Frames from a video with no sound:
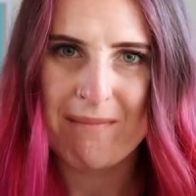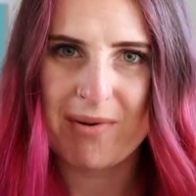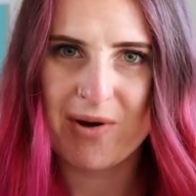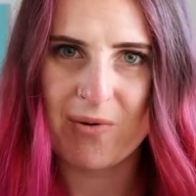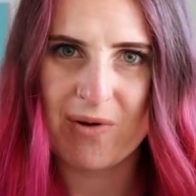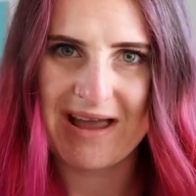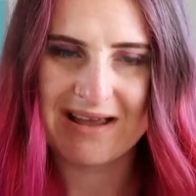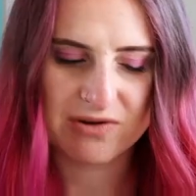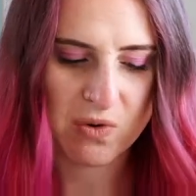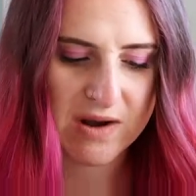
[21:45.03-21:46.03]
but
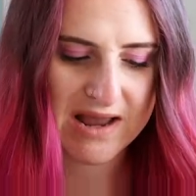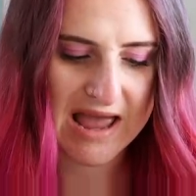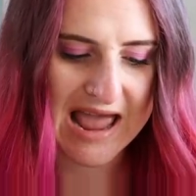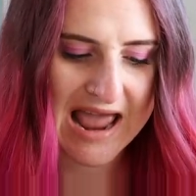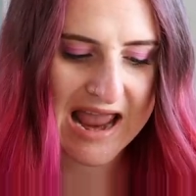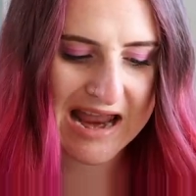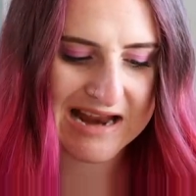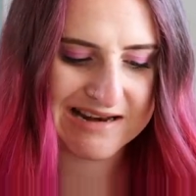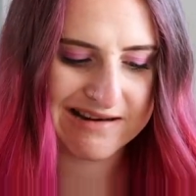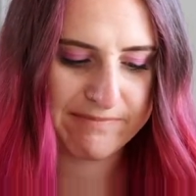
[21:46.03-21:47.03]
it's quite a